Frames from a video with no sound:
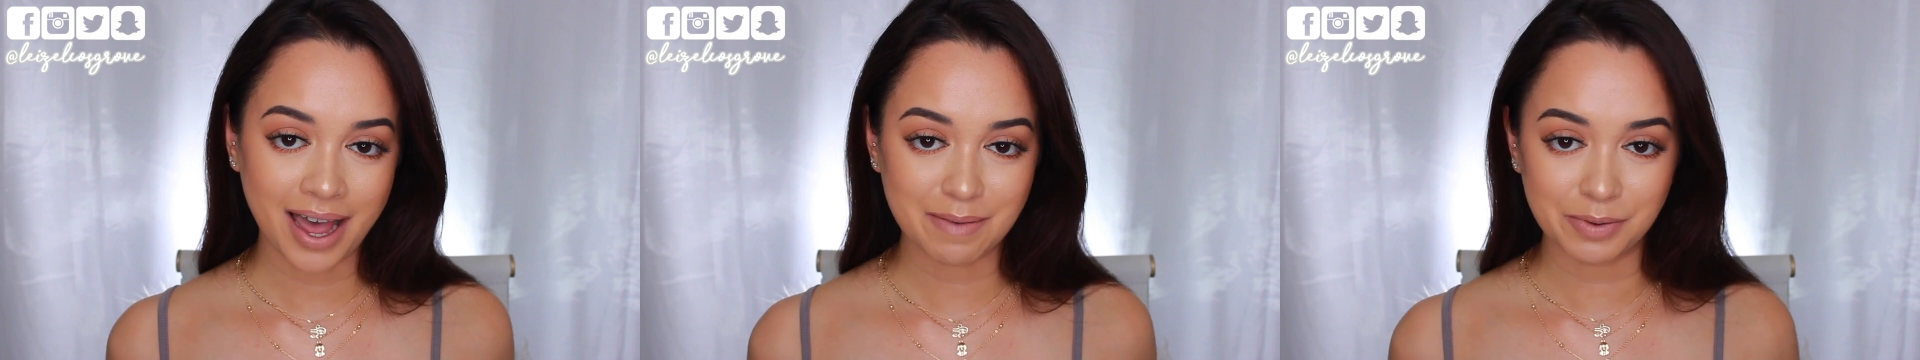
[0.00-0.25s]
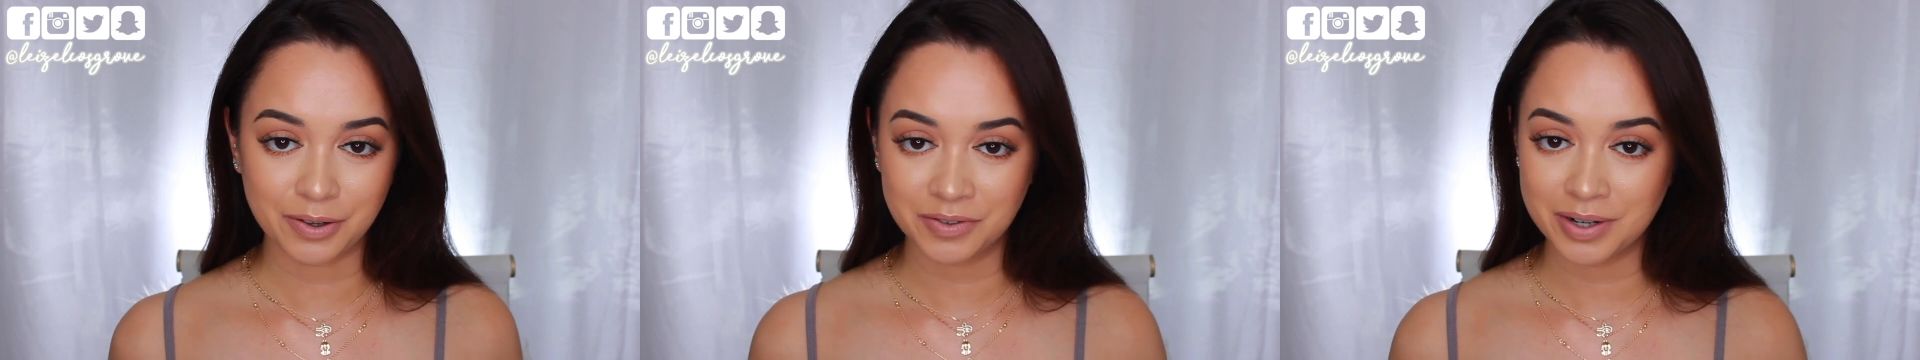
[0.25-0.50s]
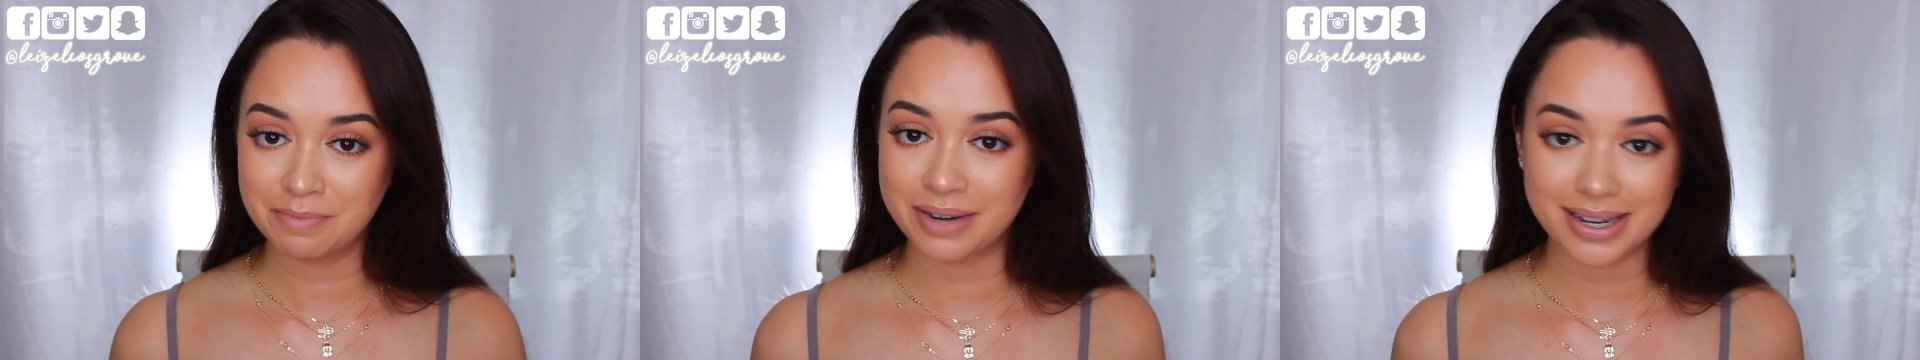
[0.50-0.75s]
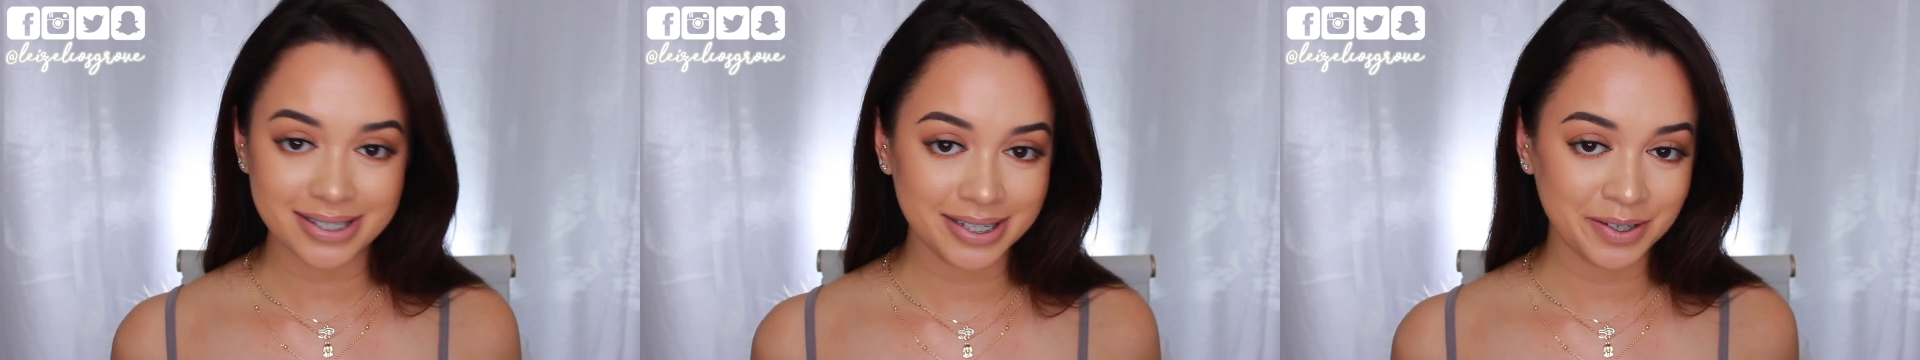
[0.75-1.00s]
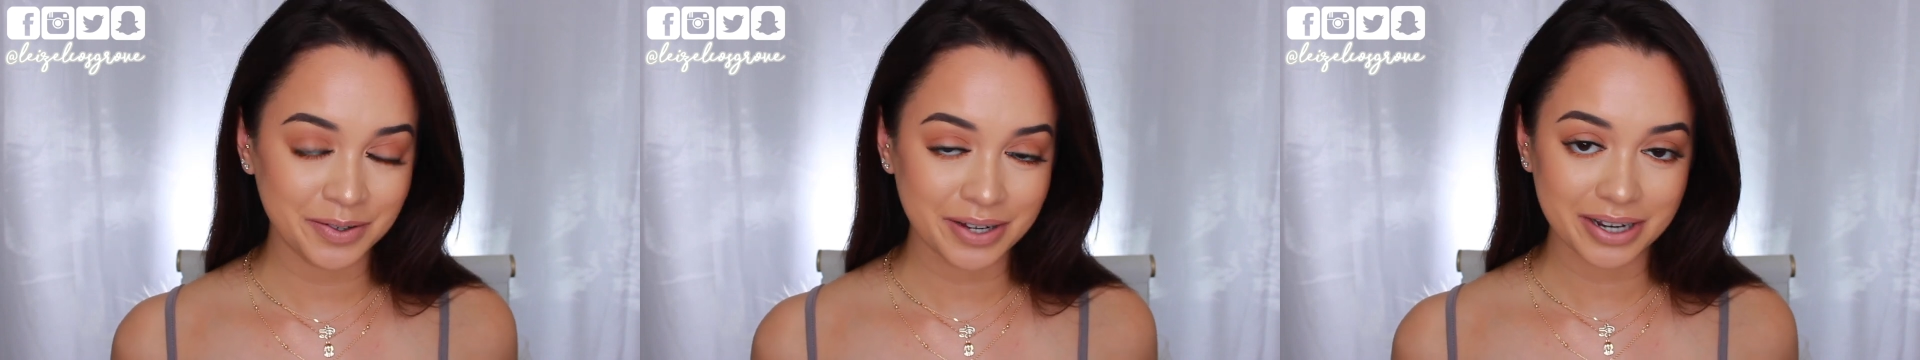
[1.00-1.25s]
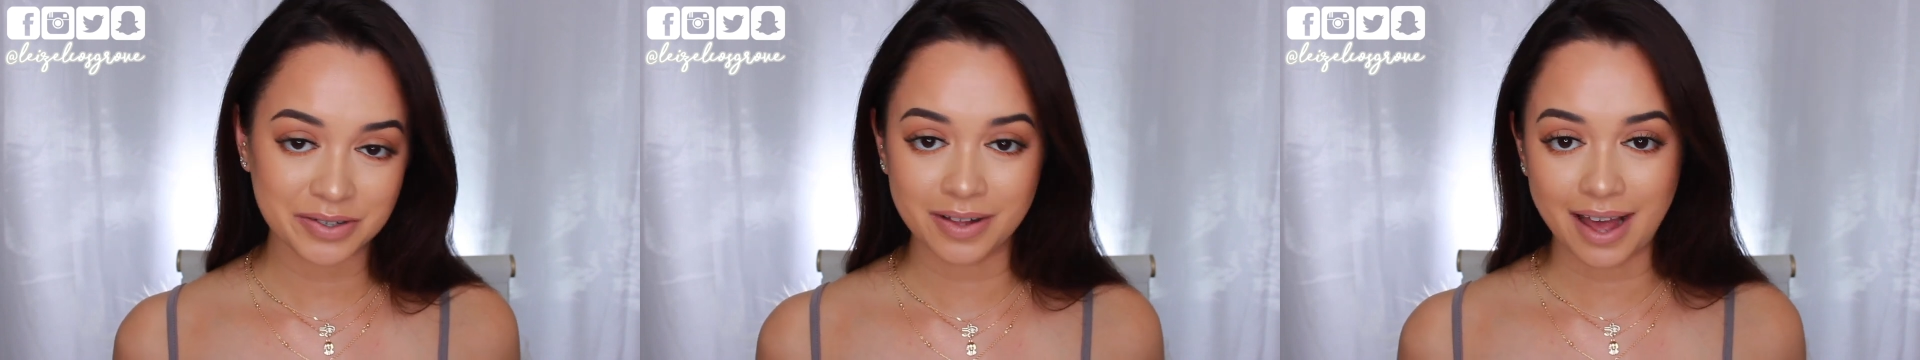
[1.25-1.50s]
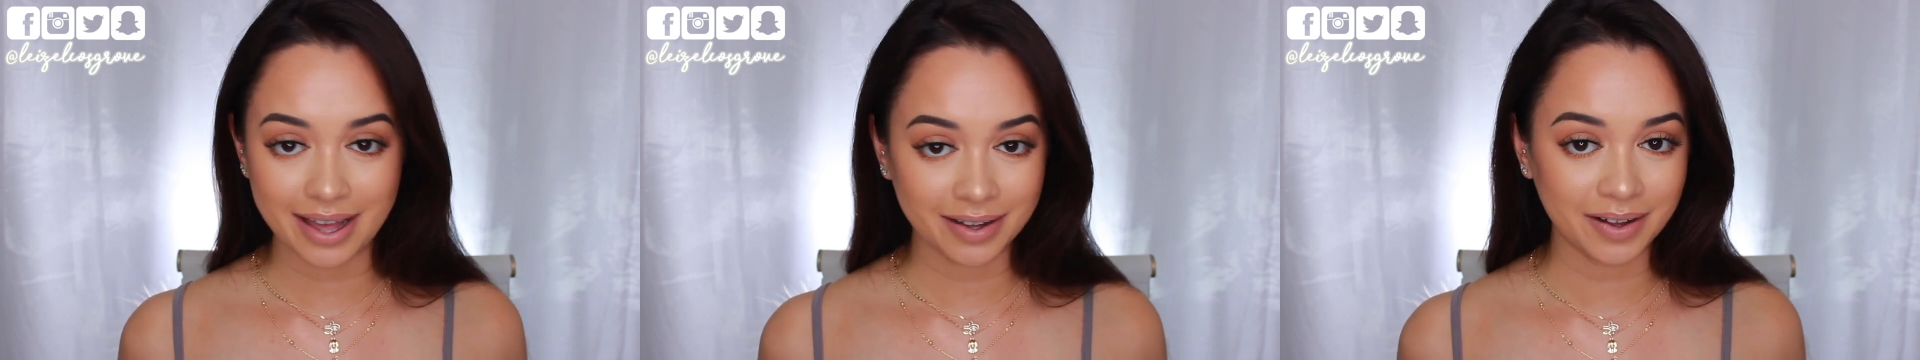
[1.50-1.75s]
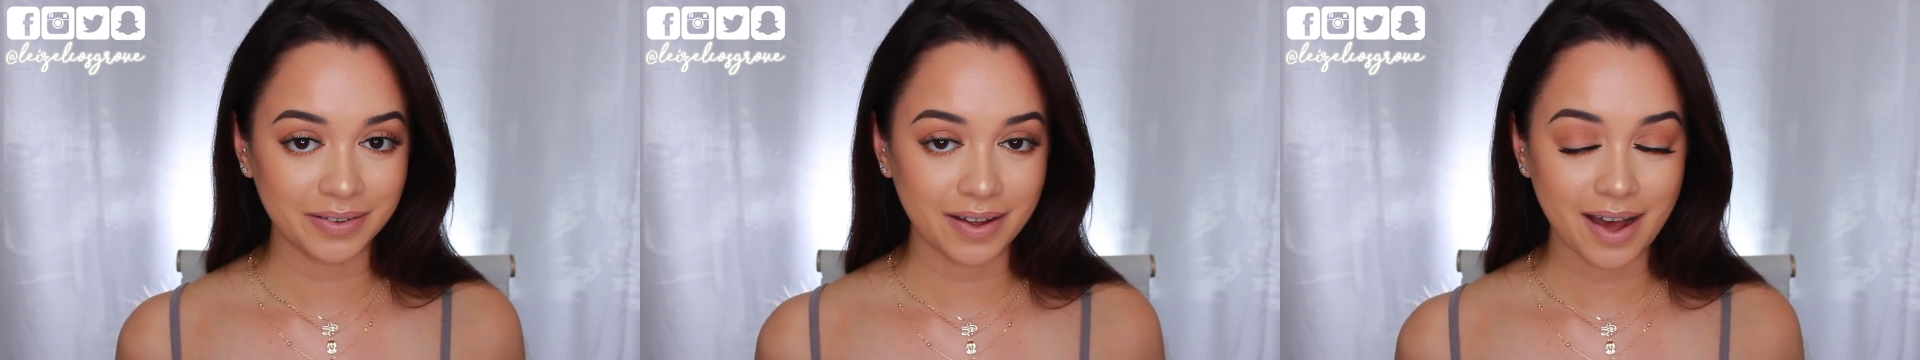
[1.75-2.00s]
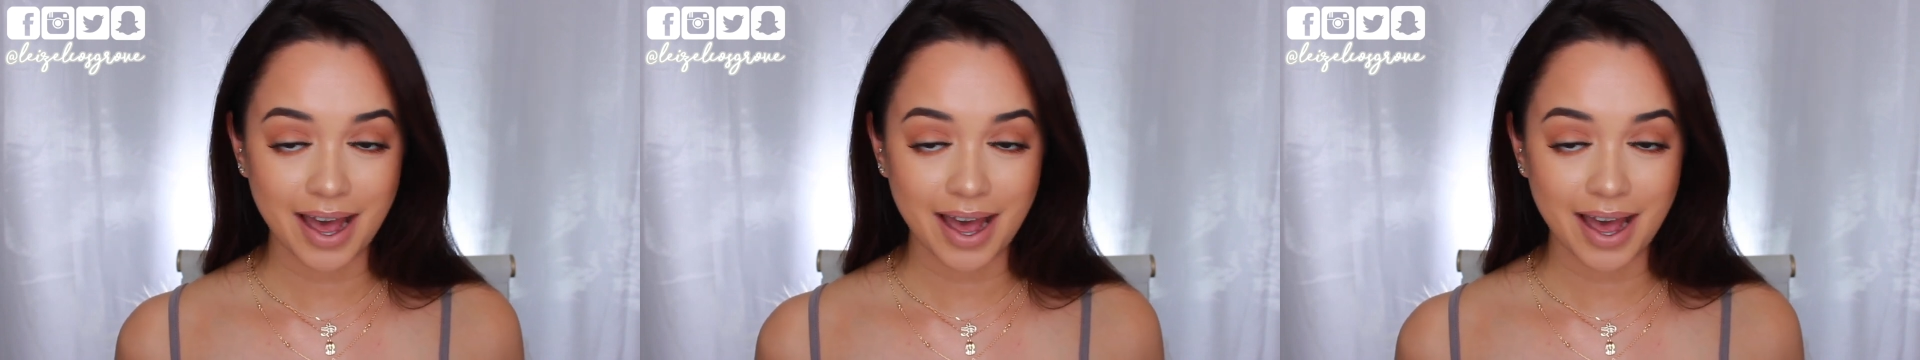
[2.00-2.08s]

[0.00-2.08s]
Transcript: I'm all for embracing your natural eye color.